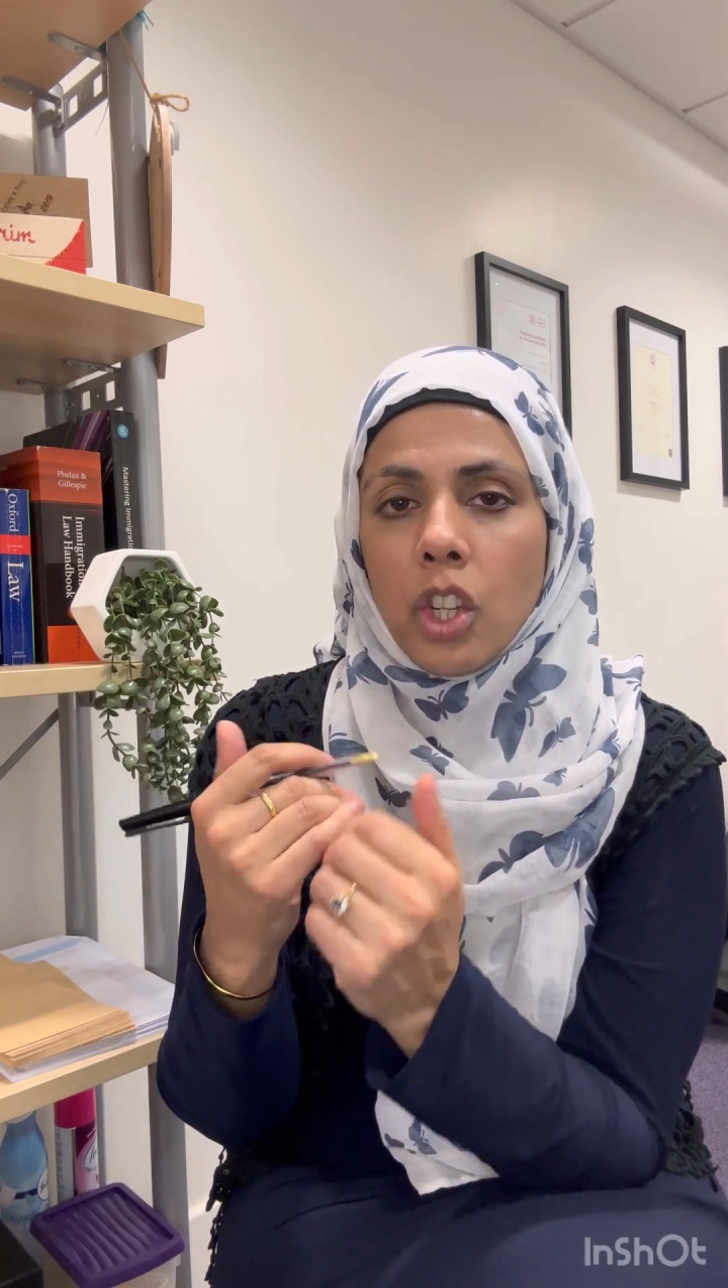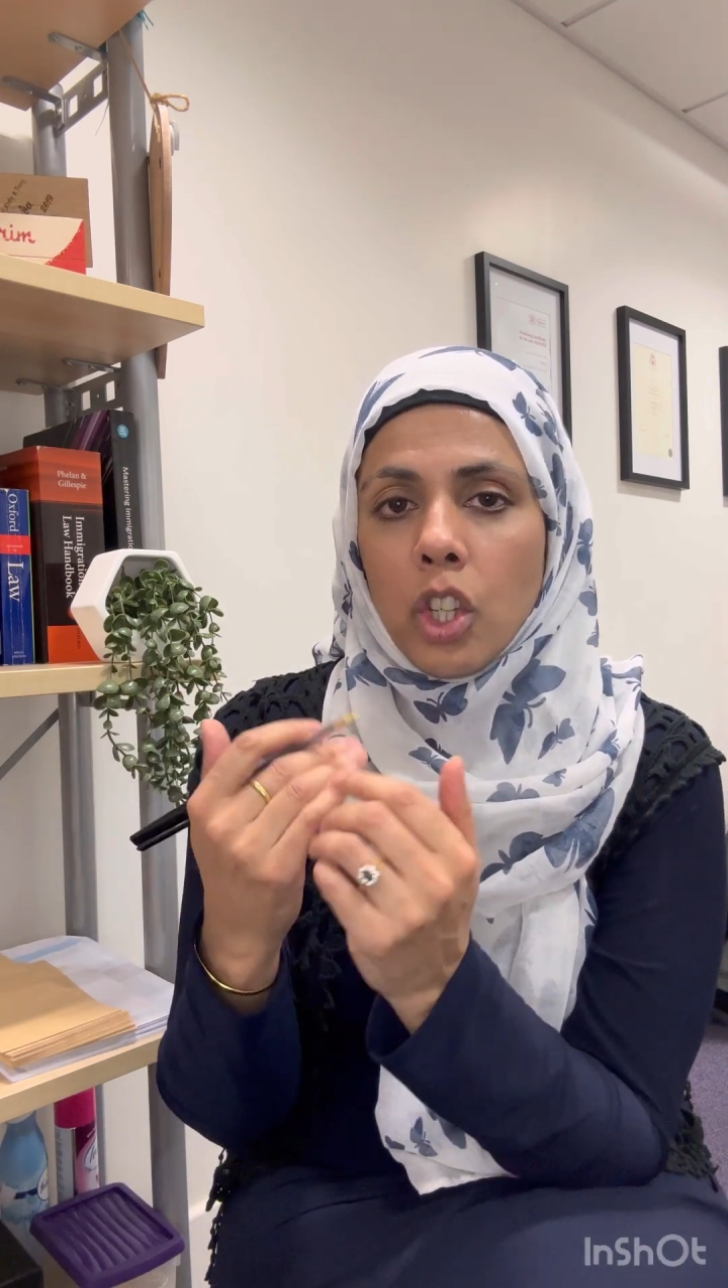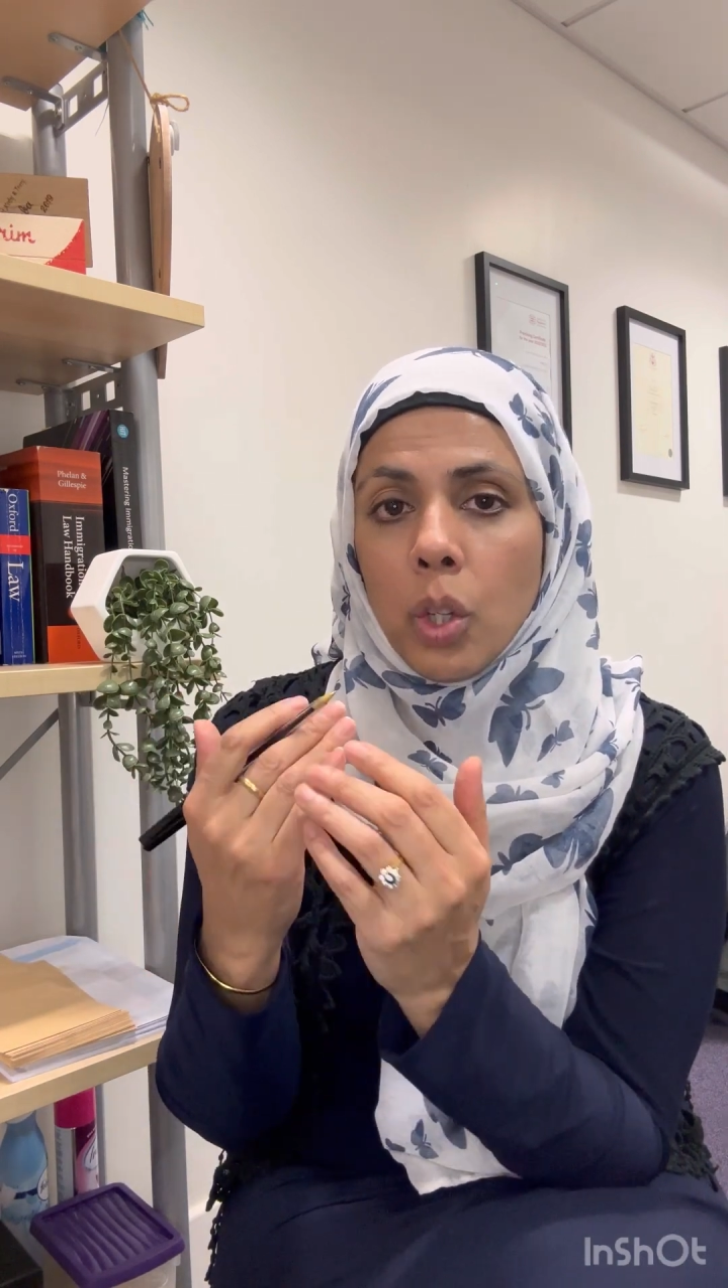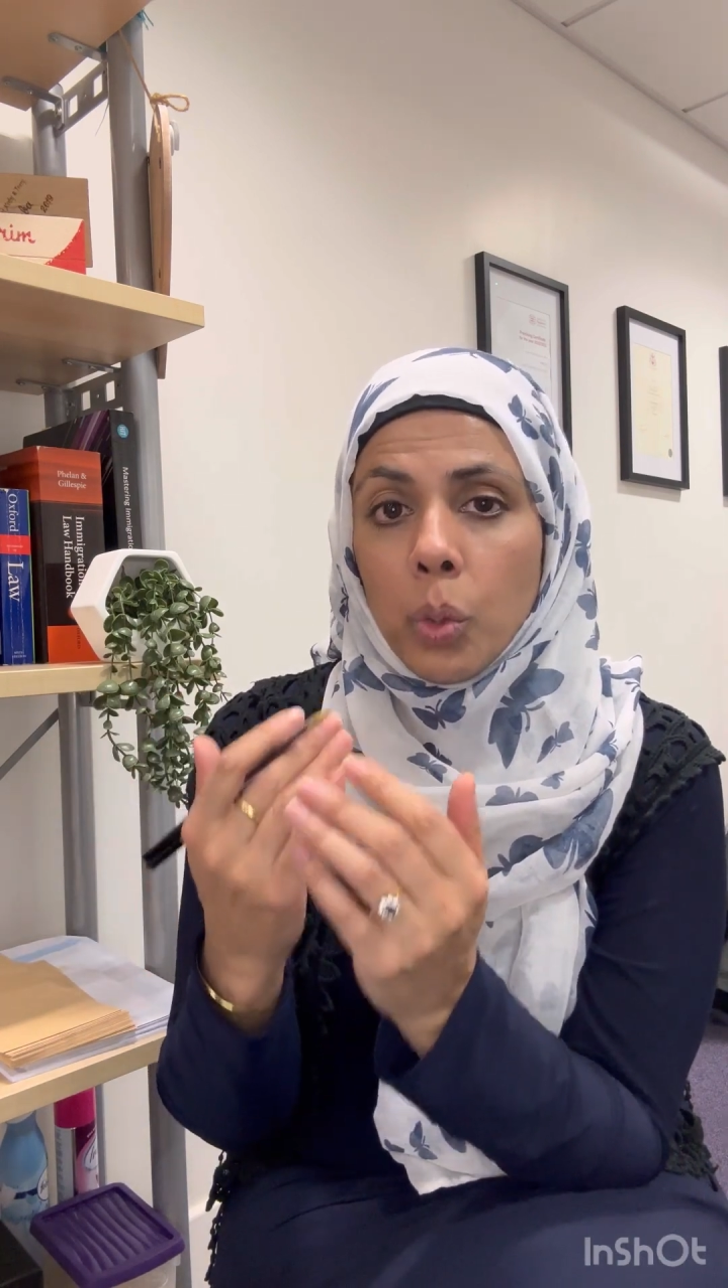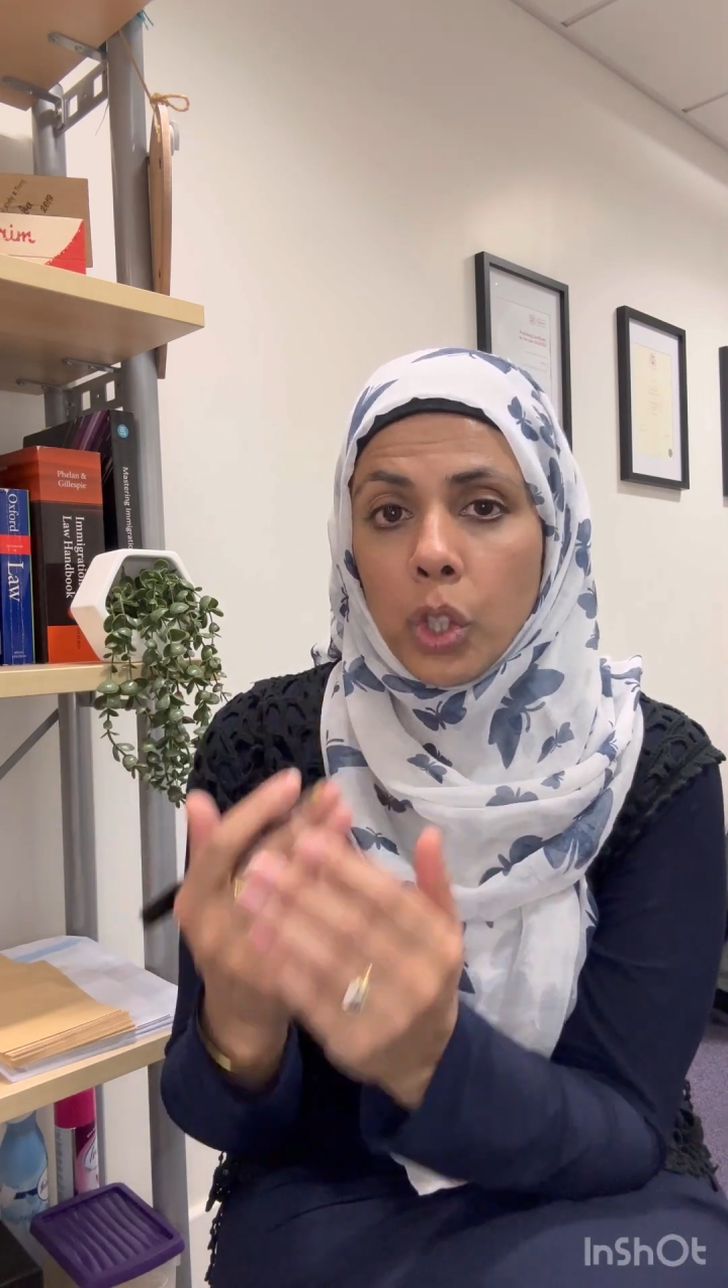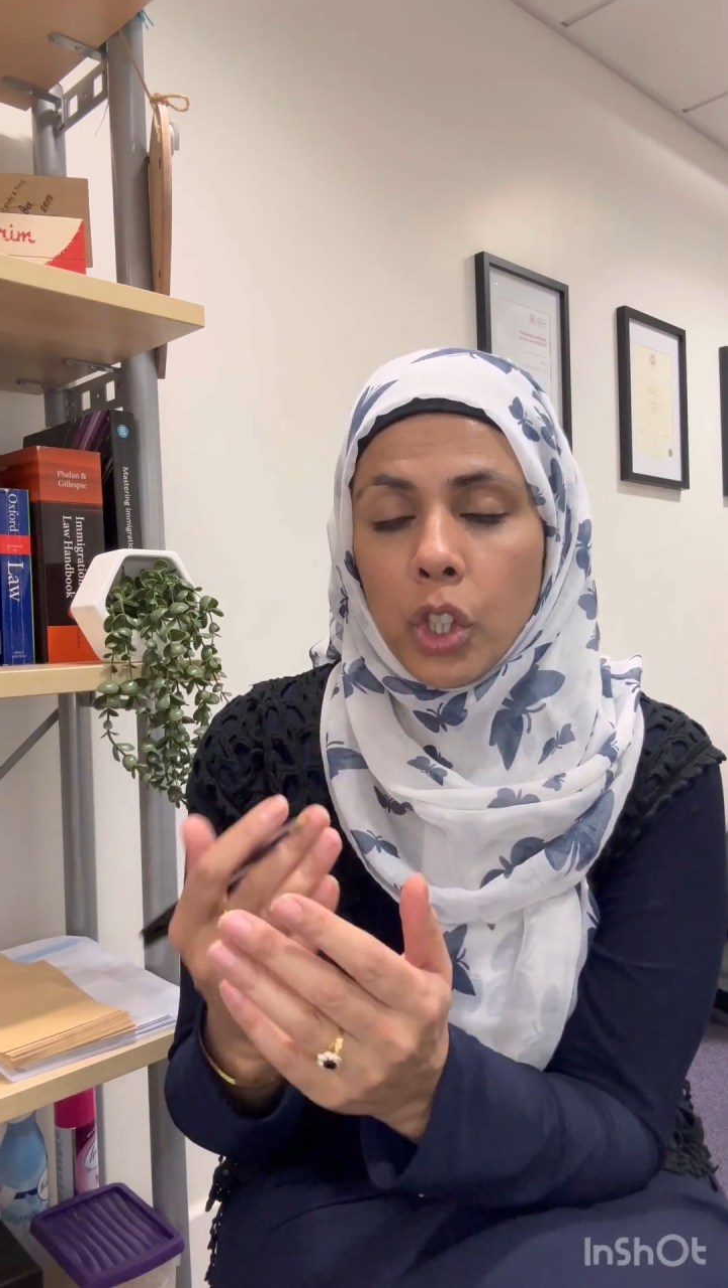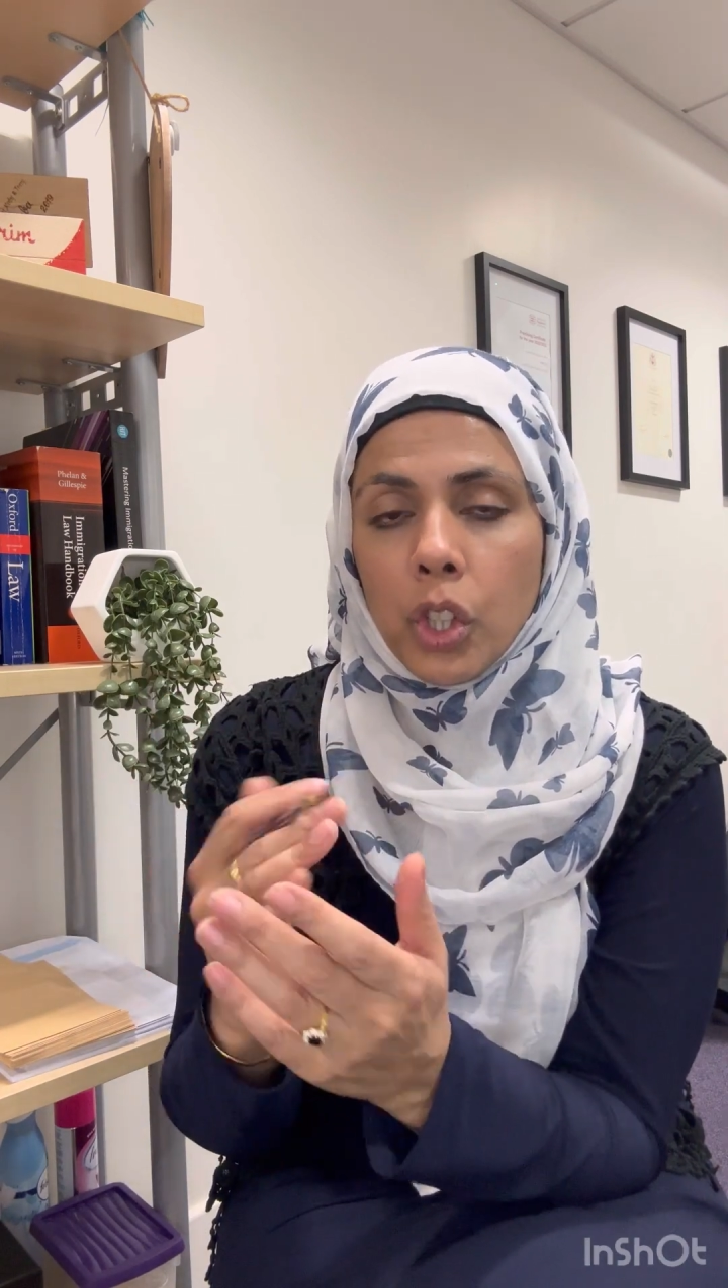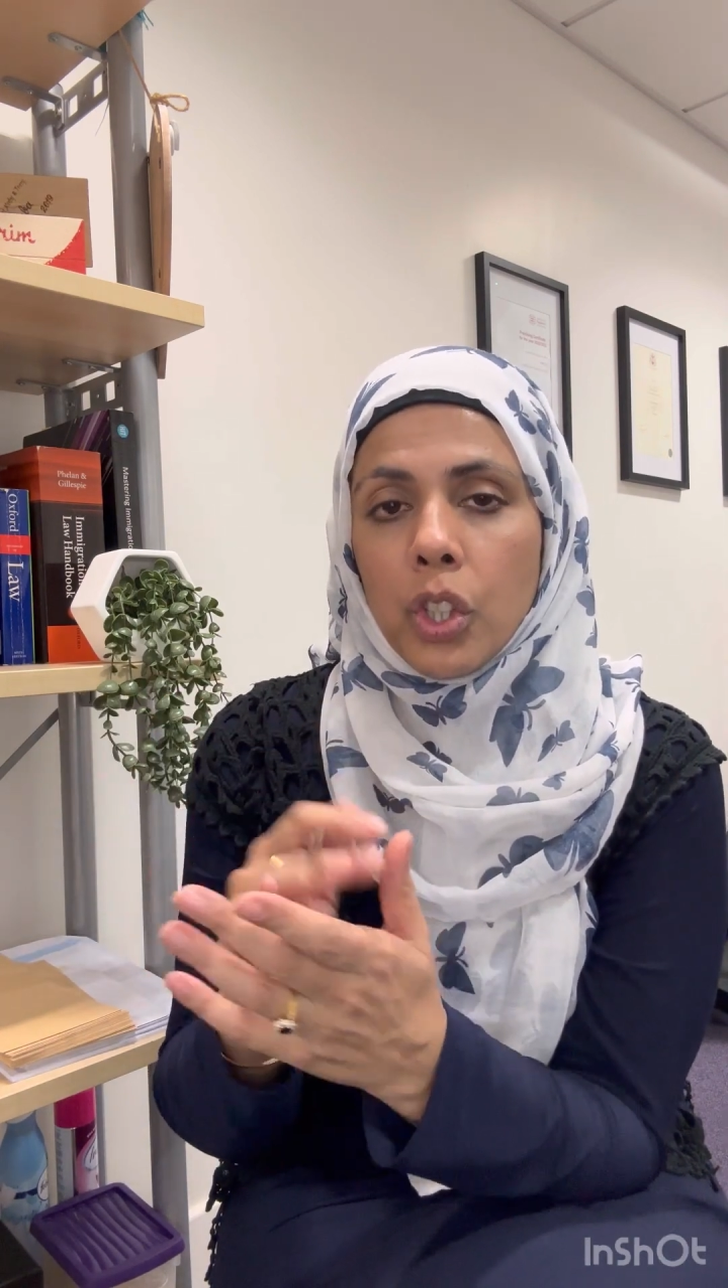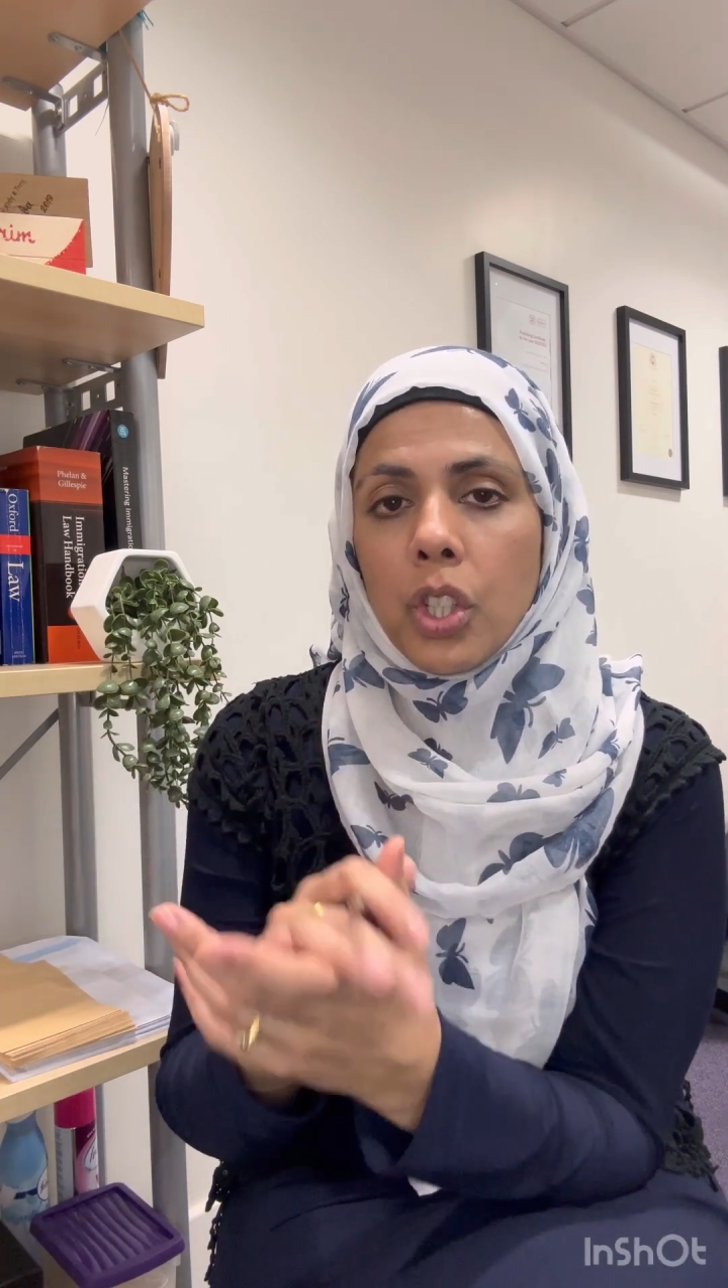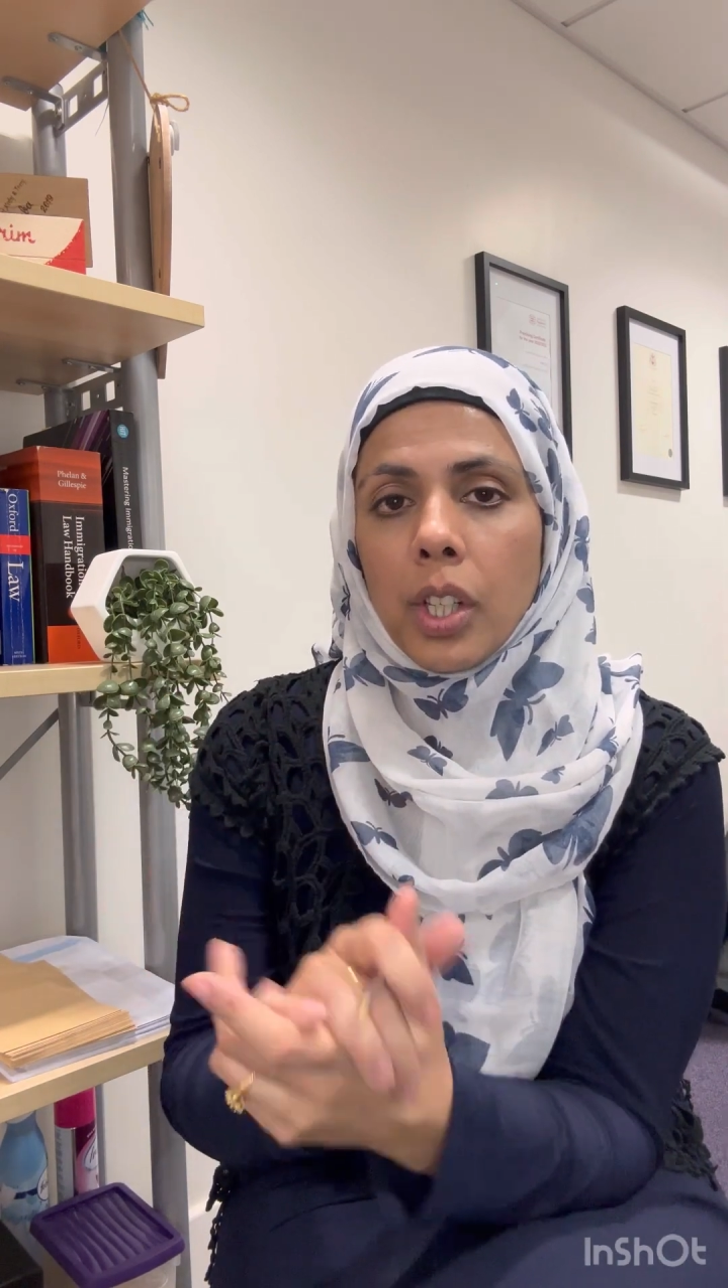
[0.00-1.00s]
you
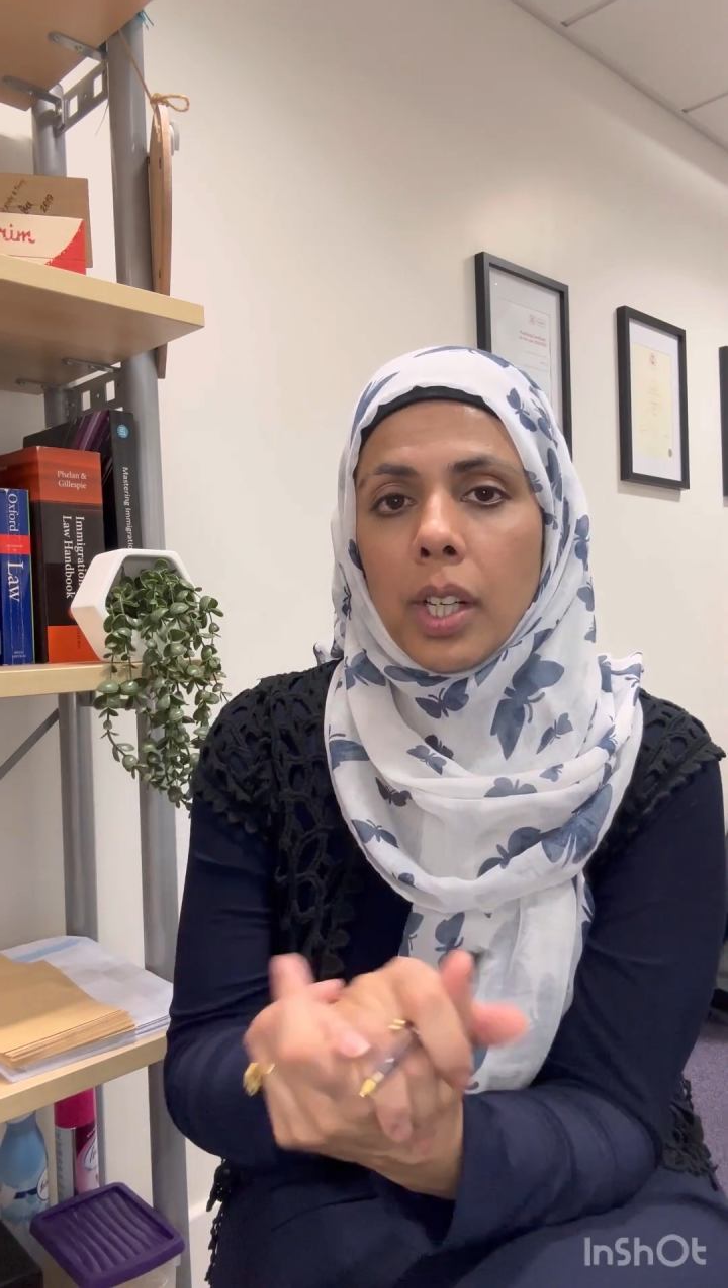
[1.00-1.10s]
should